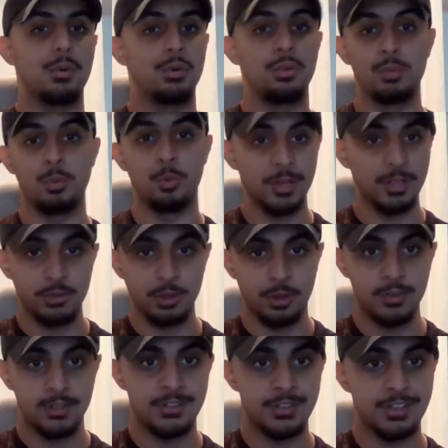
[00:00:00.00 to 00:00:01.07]
who's wanting to
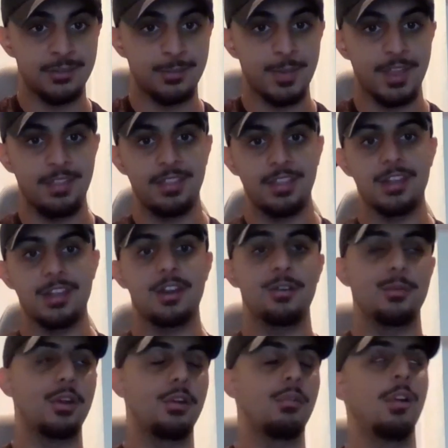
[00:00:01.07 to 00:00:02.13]
obviously expand the
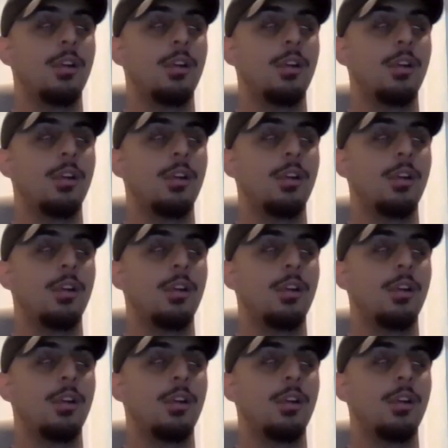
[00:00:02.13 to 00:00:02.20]
NRL.